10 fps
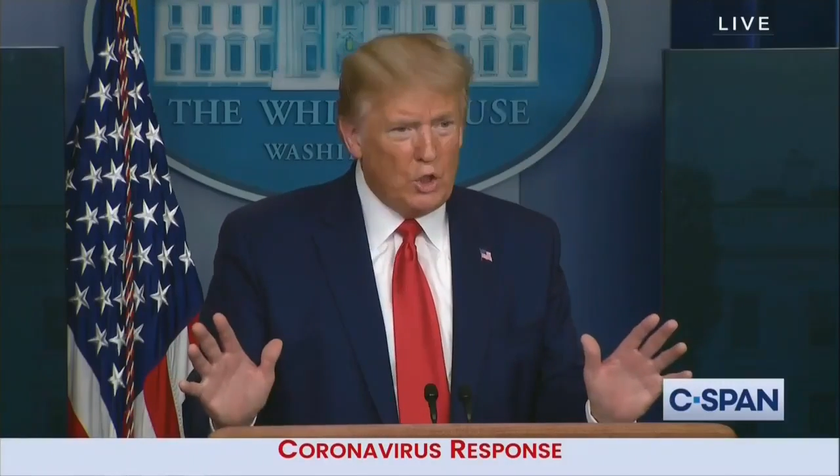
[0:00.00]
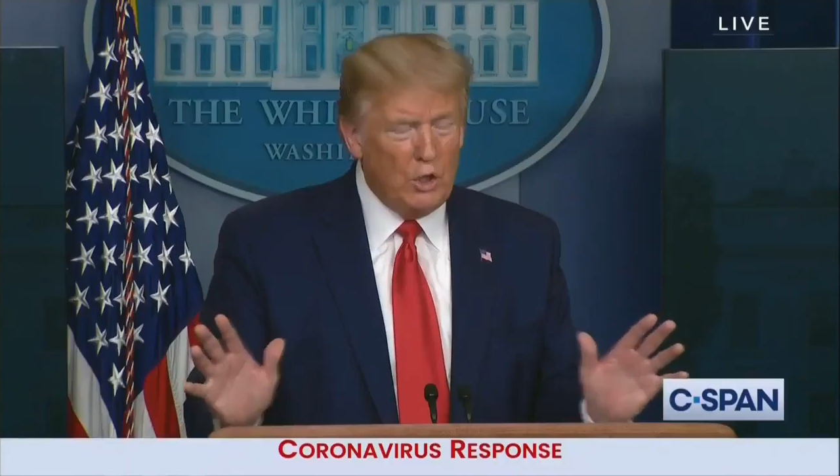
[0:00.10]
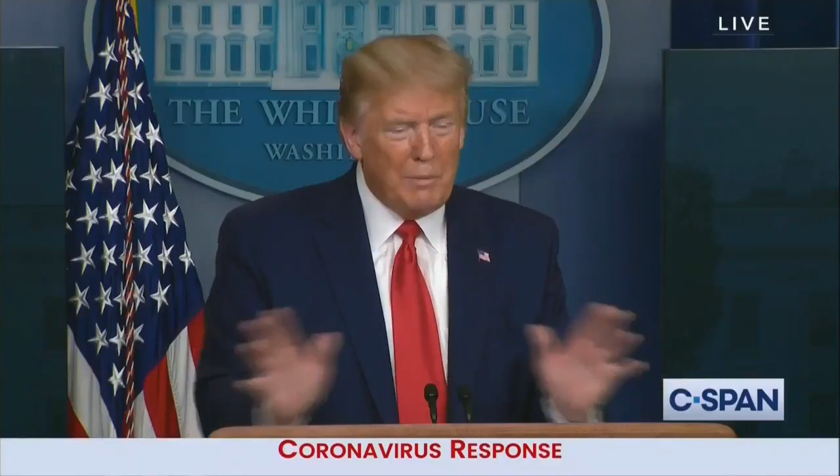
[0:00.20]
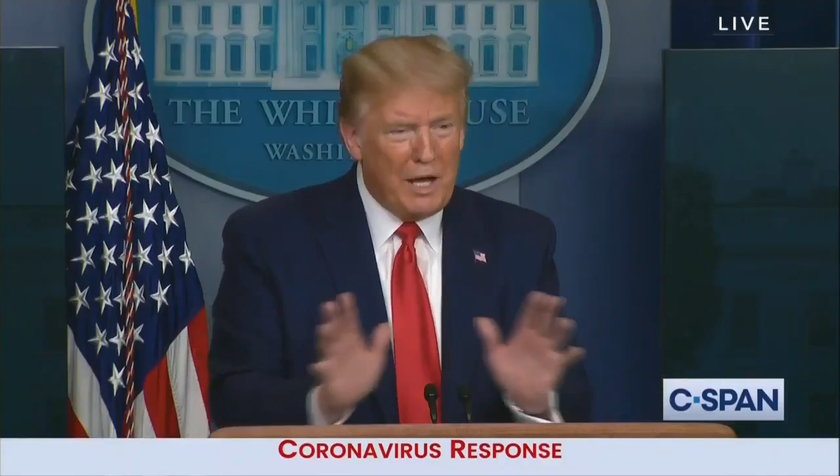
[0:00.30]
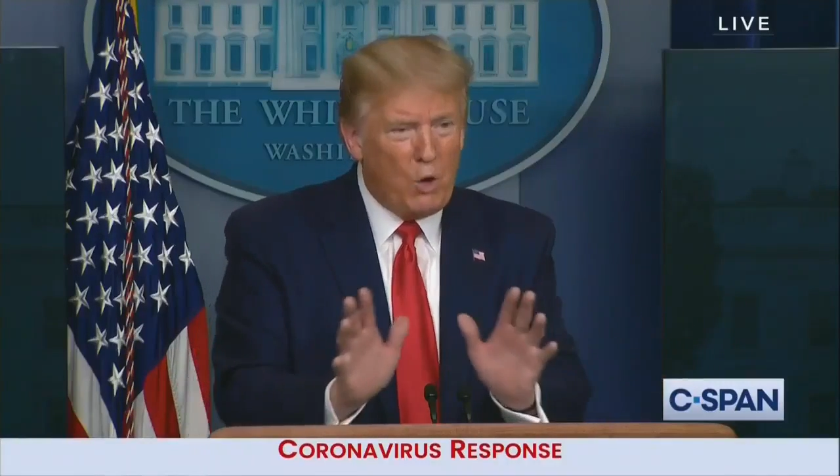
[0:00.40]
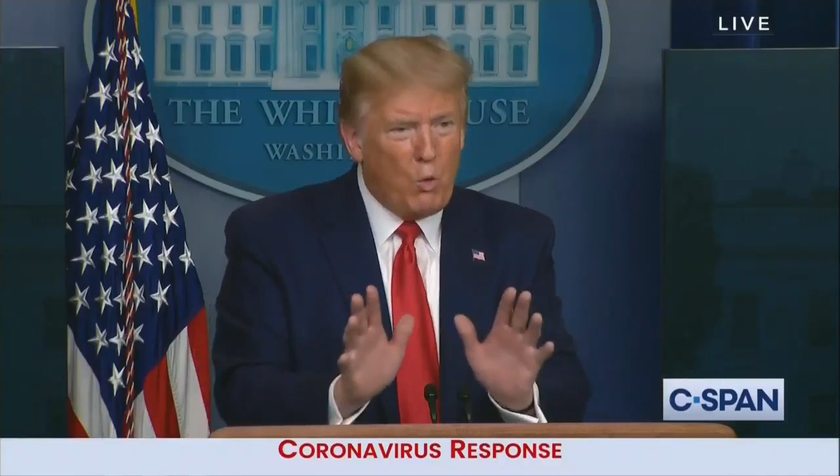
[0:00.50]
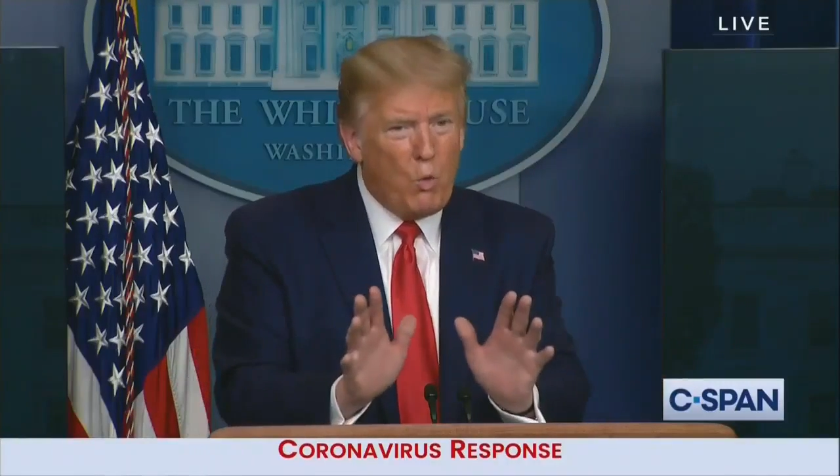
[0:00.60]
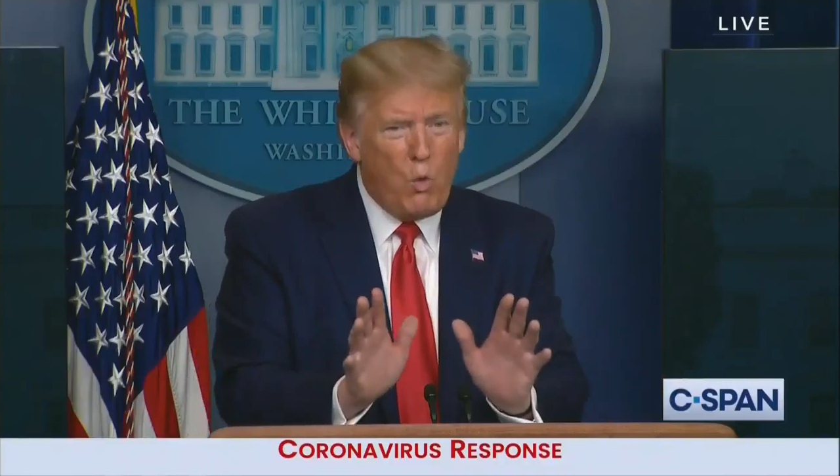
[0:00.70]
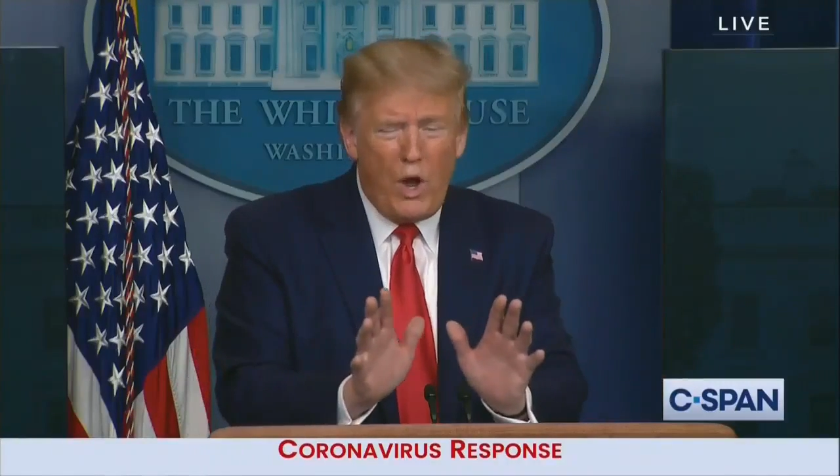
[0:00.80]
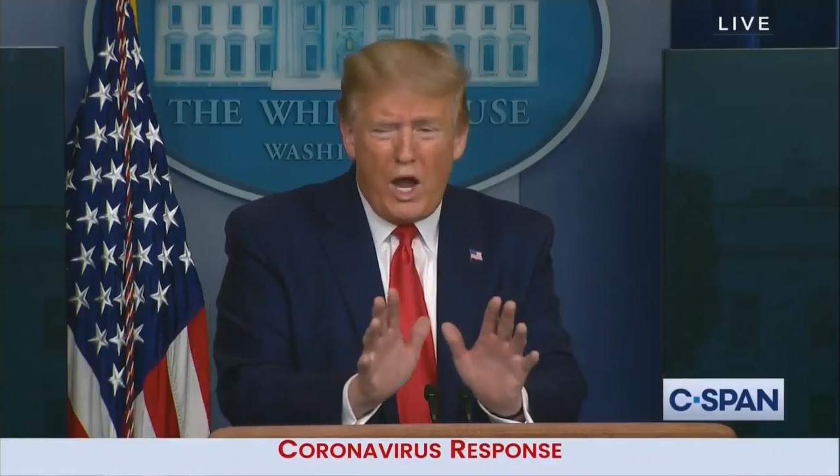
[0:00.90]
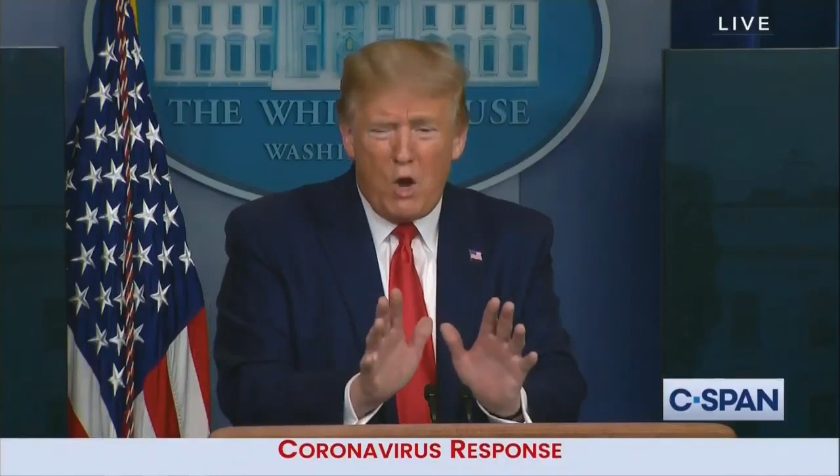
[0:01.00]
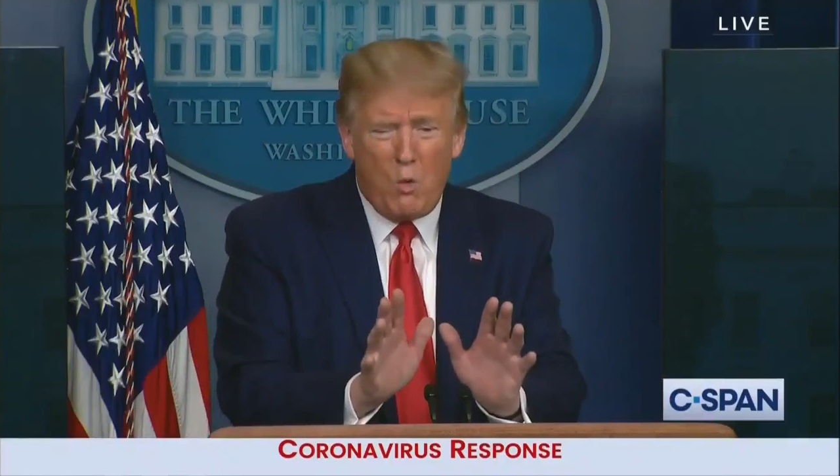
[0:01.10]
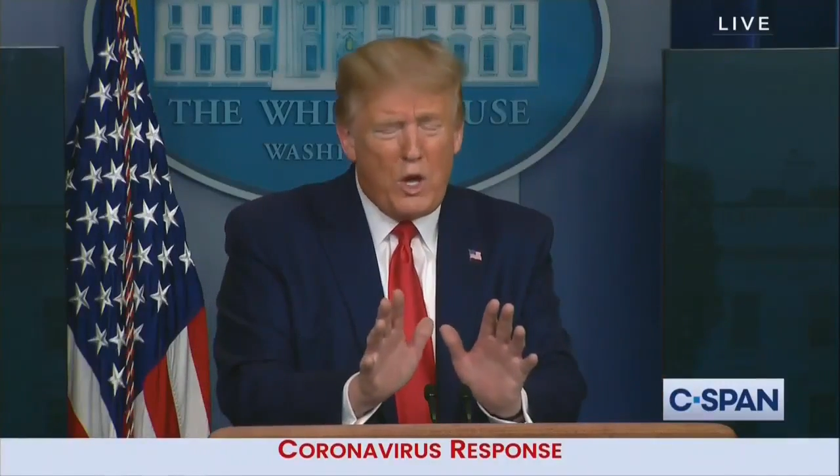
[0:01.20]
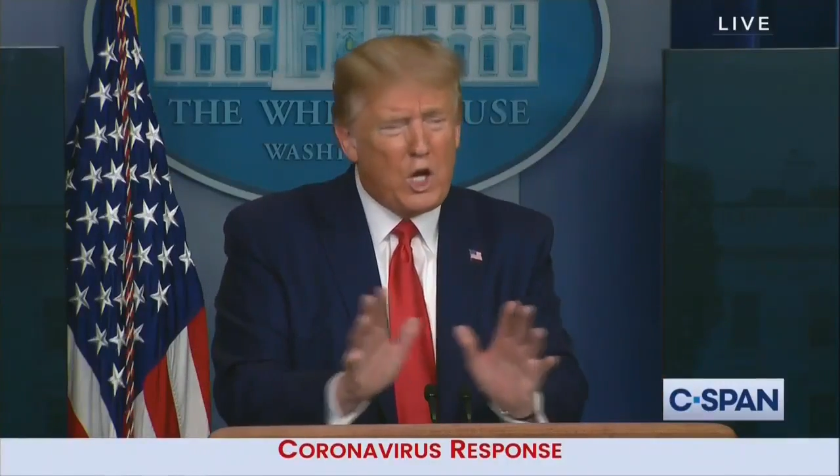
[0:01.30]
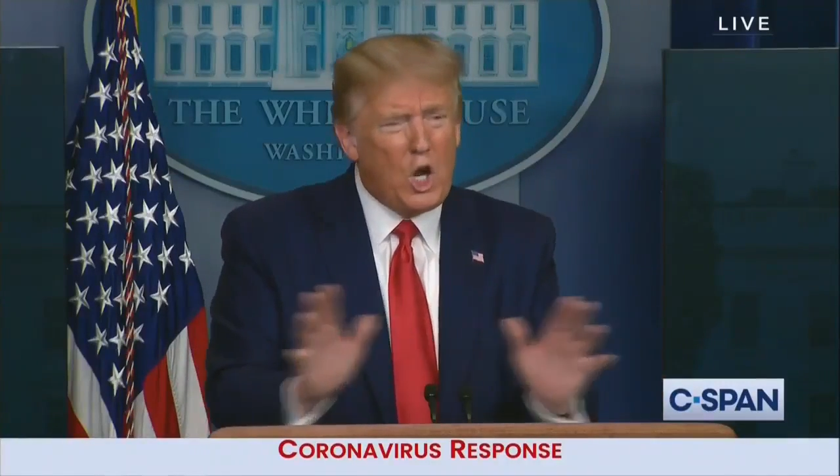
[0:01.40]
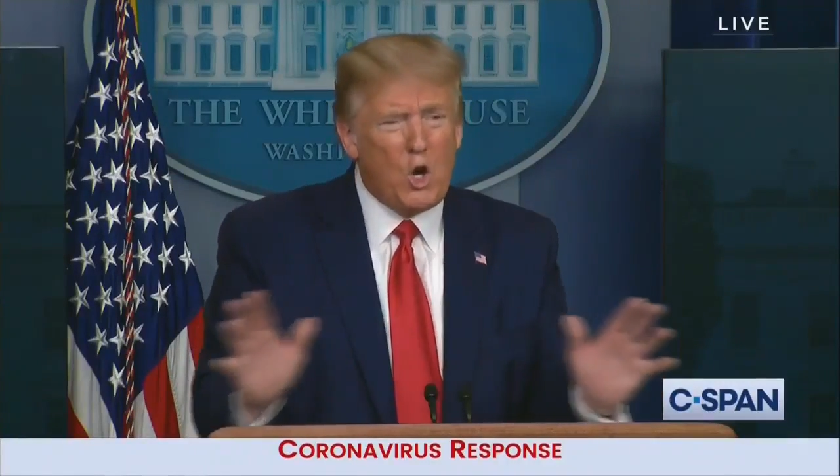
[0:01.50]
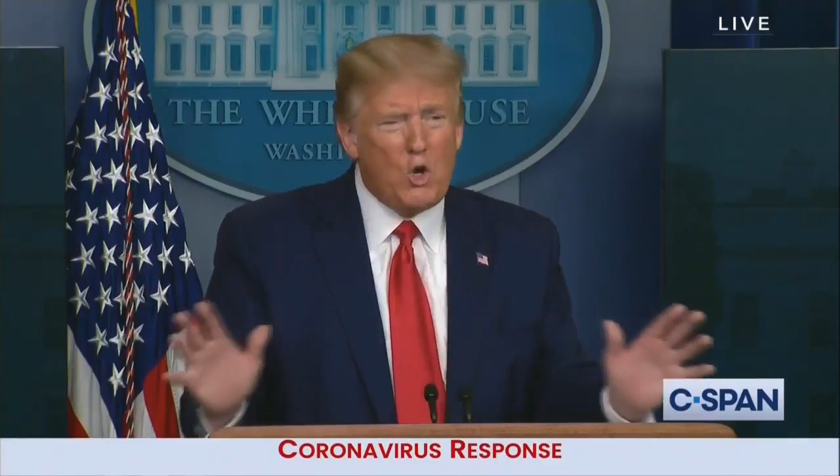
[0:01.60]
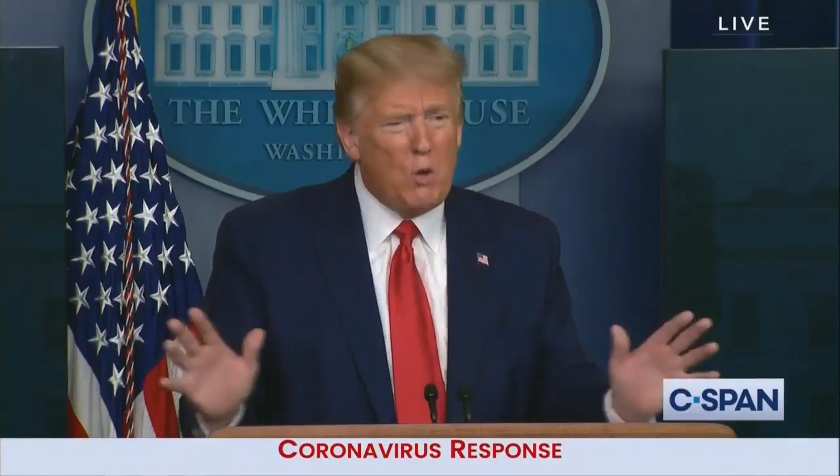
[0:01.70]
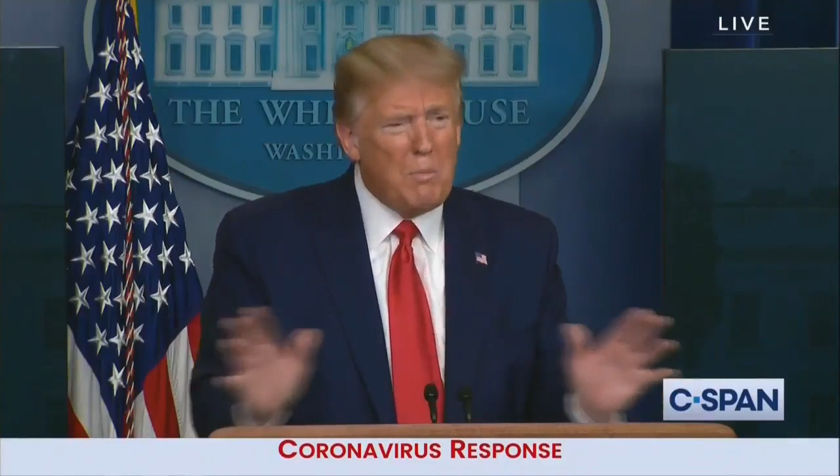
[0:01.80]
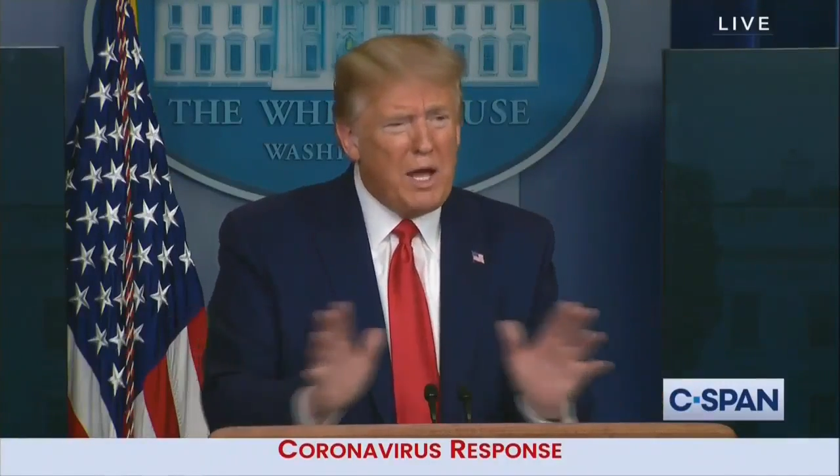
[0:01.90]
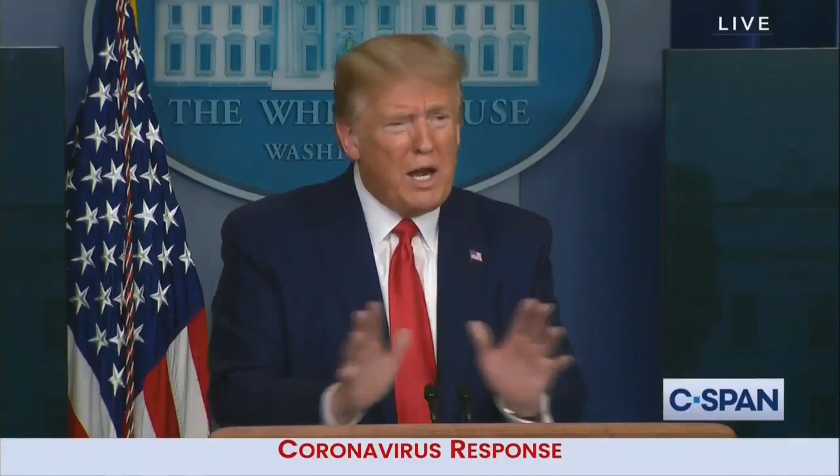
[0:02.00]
no matter where we go, no matter